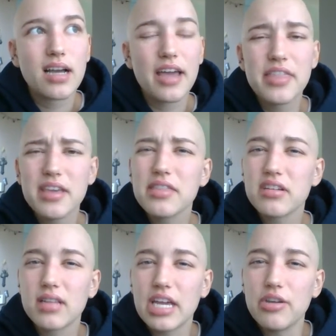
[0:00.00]
I think
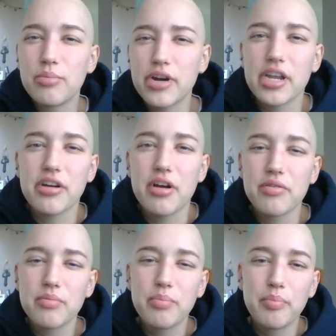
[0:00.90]
they'll let you bring your
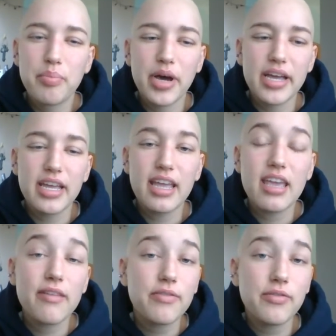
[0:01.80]
own, but
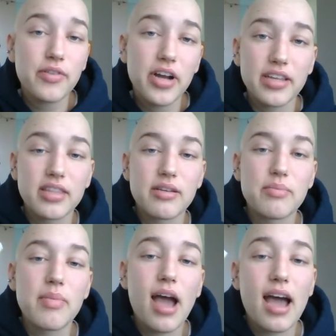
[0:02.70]
if you forgot
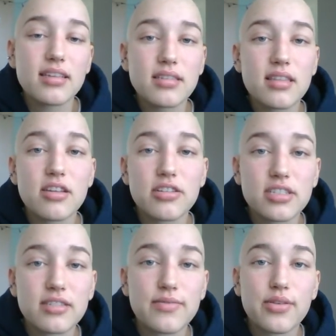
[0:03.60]
them, ask the
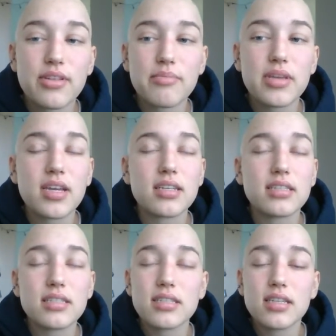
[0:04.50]
nurses for them,
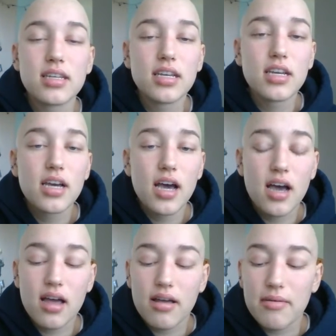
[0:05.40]
because
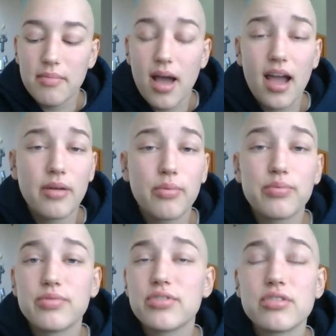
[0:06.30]
I
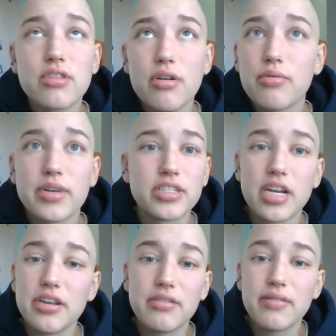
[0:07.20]
so wish
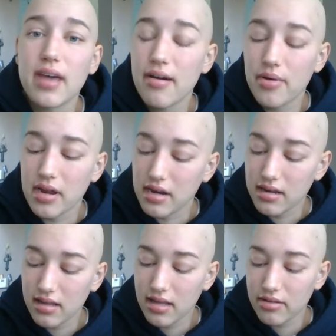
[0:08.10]
I knew that one.
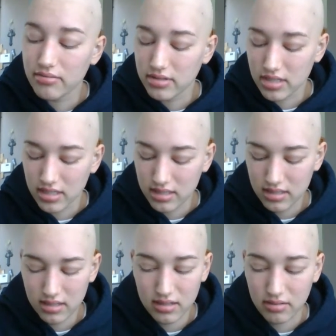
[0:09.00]
It was
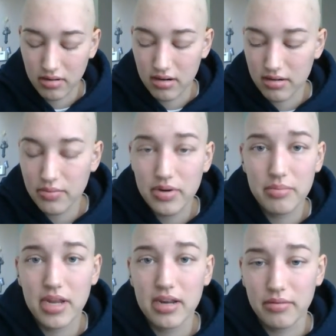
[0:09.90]
just, oh god, would have
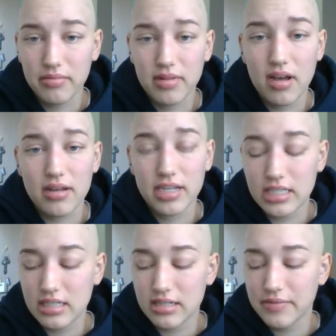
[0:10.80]
made it a lot
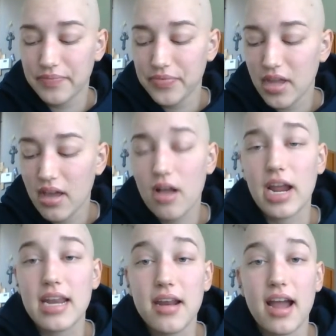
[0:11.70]
easier.
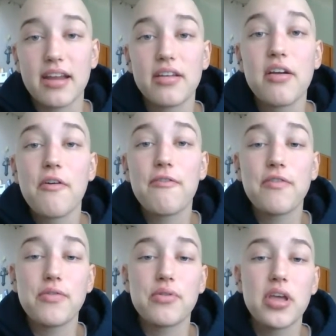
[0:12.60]
Okay, 9,
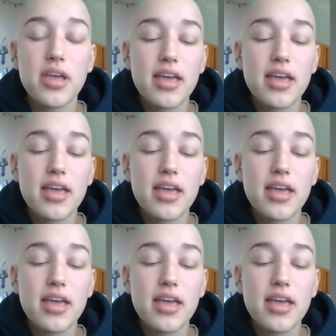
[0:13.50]
food.